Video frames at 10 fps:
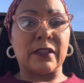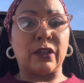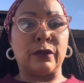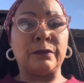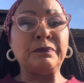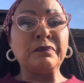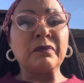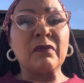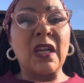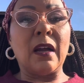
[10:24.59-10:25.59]
So
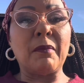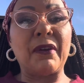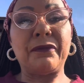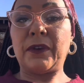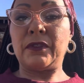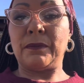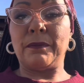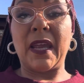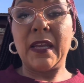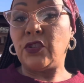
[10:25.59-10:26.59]
my first
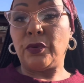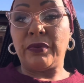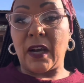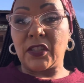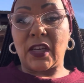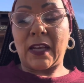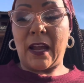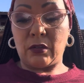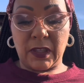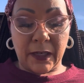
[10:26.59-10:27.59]
major project
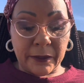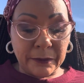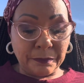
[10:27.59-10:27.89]
out there